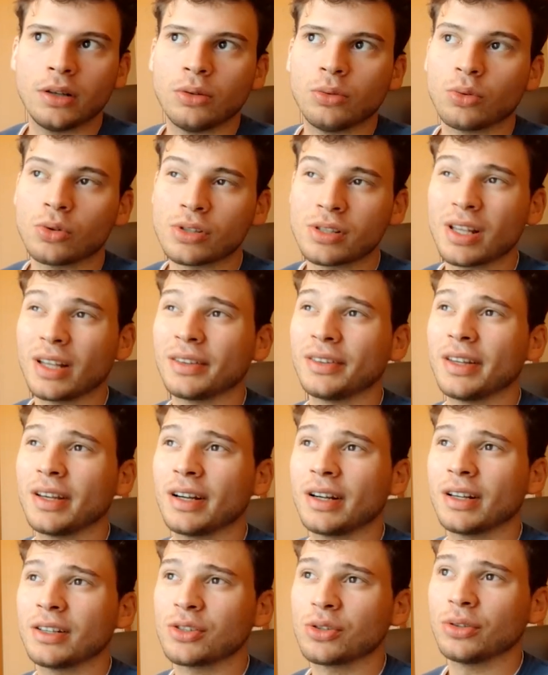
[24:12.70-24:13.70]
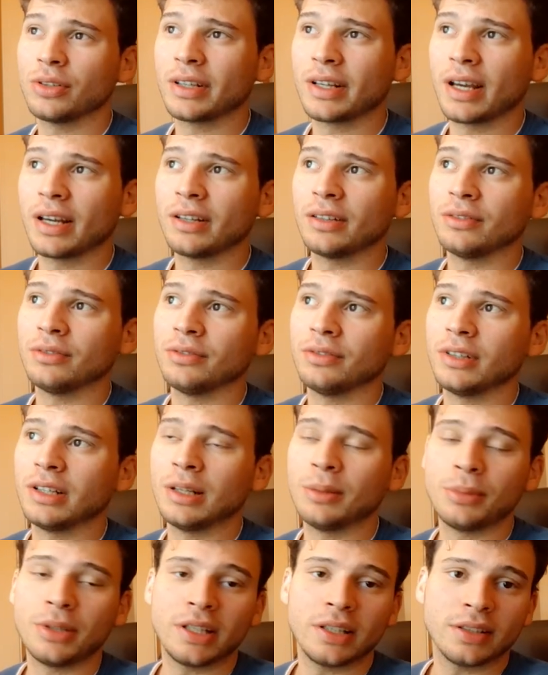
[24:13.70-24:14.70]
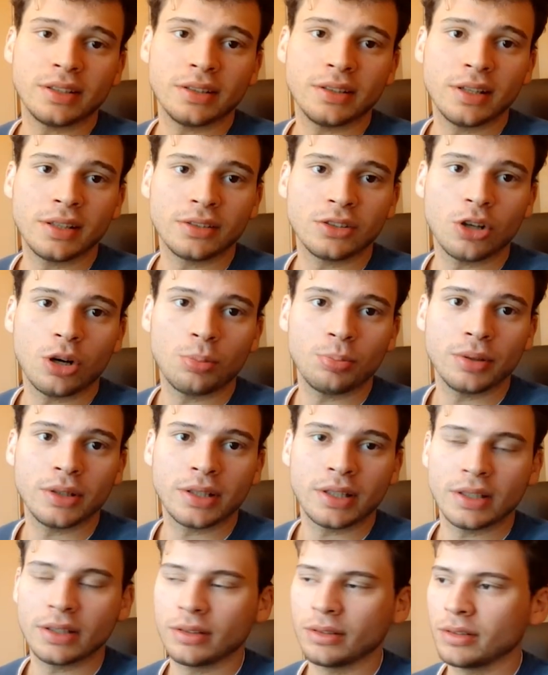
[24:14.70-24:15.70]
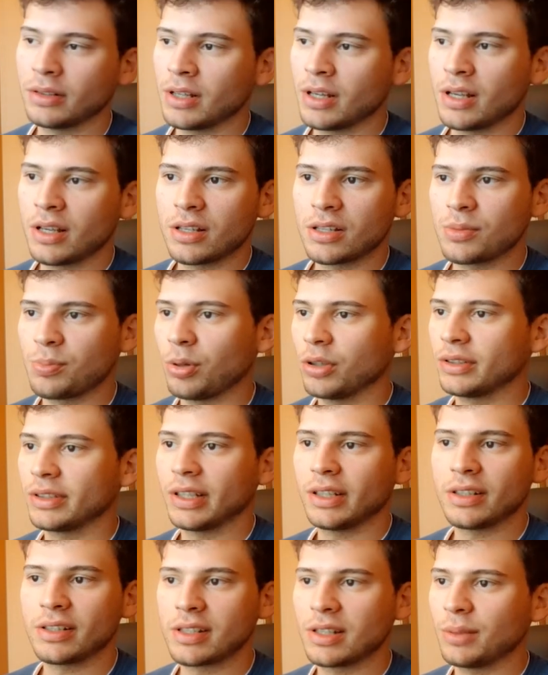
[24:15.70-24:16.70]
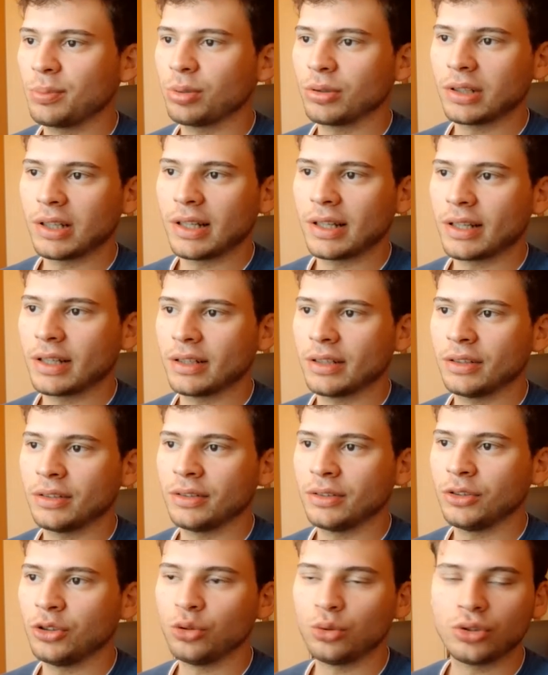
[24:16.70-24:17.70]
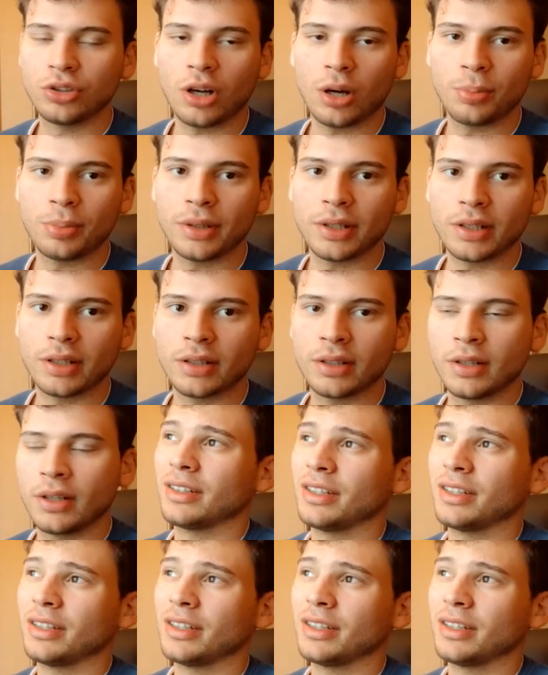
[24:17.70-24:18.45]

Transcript: was not there and so they kind of eliminated that topic and spontaneously put like a new topic.